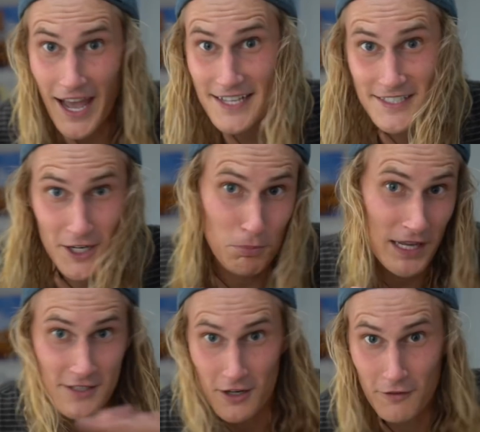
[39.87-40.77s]
ads that are
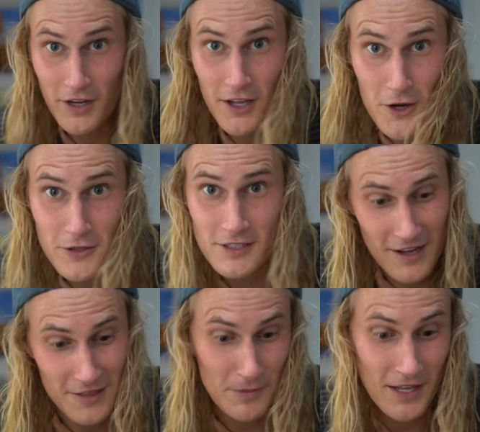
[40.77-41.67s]
placed on our videos,
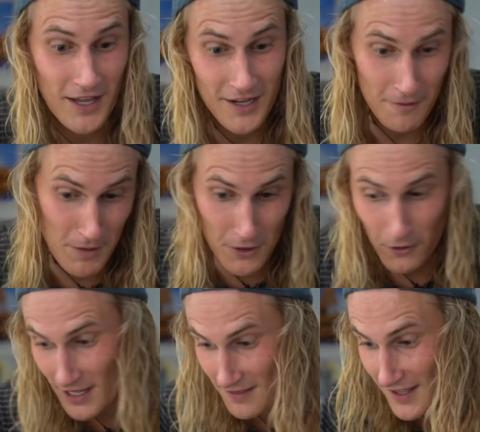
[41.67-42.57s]
at the beginning, middle,
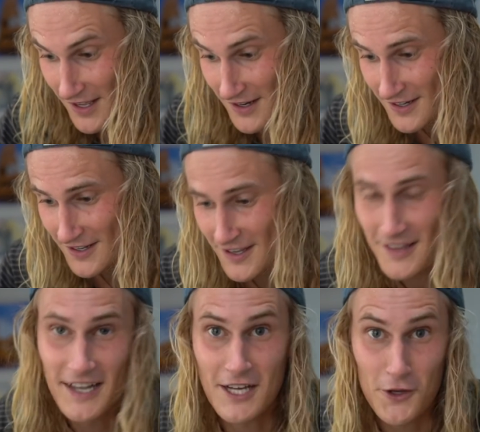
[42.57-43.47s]
and at the end,
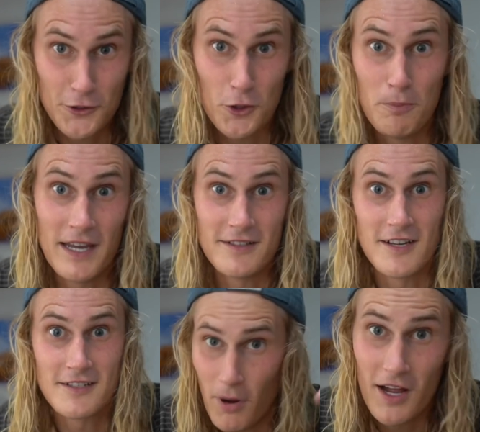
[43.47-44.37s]
that's how YouTube pays
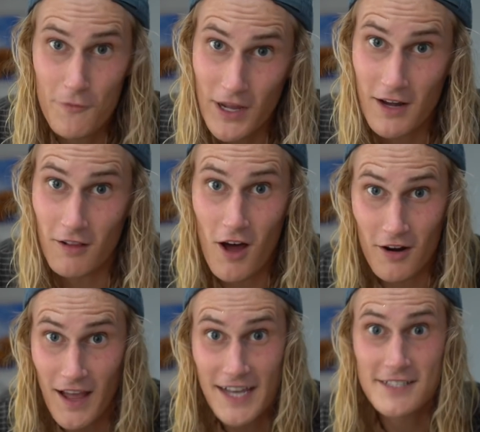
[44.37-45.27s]
us. But if we get a lot
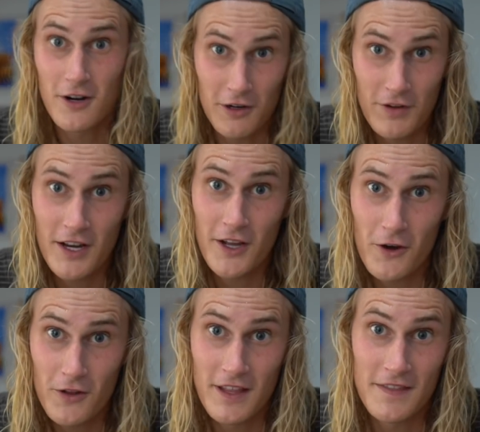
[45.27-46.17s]
of likes on our
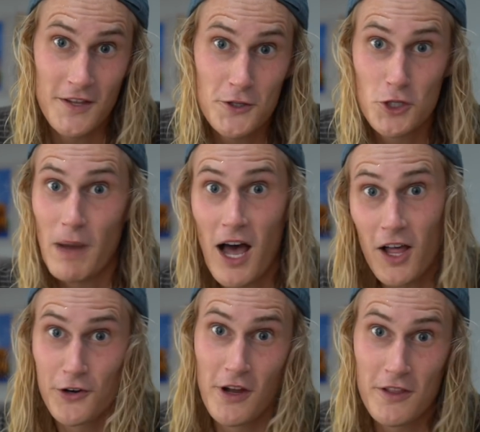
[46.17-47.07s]
video, then the YouTube
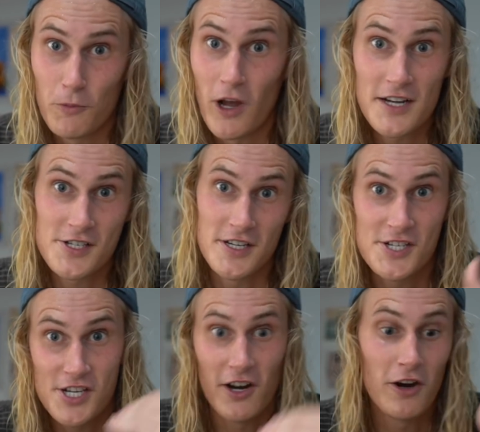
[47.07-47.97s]
algorithm will actually
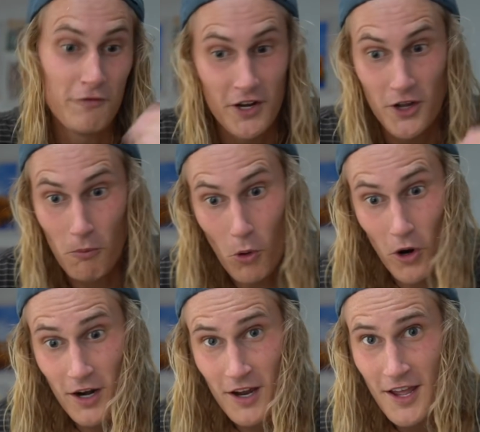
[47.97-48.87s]
share our video
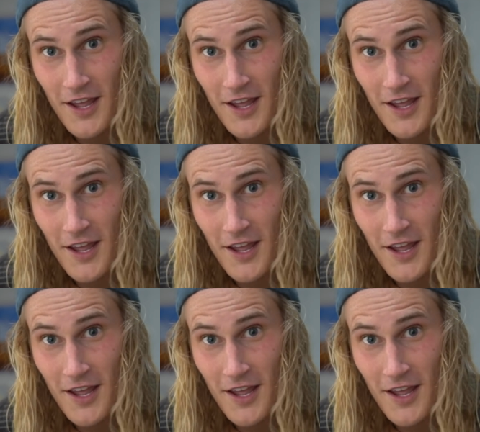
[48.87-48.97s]
more.